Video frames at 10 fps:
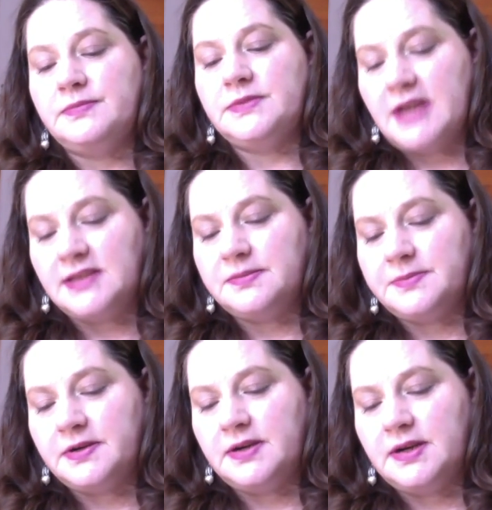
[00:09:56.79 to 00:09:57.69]

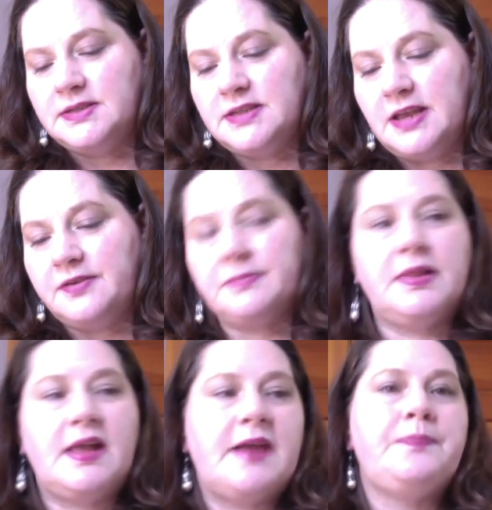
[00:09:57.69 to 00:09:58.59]
jasper sacred
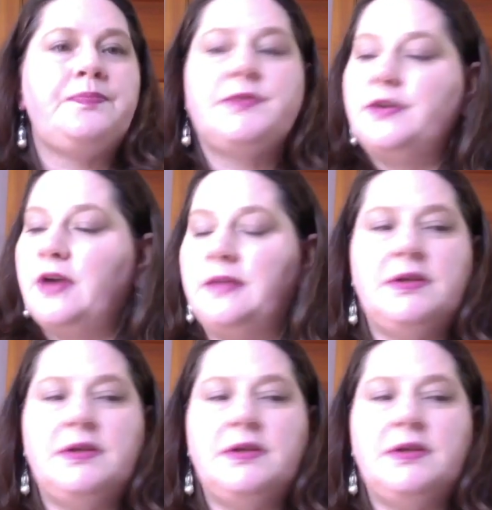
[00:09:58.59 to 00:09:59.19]
play. So I am